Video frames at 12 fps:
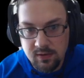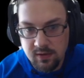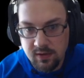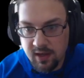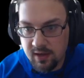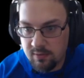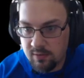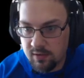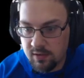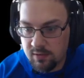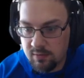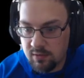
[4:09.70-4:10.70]
Yeah,
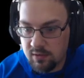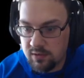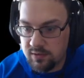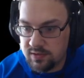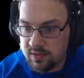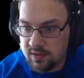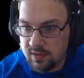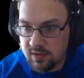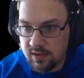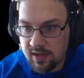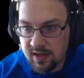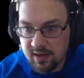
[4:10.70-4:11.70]
we're losing a
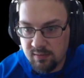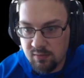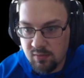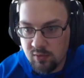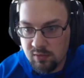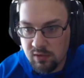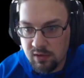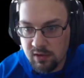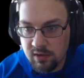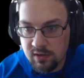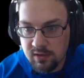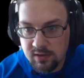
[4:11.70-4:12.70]
lot more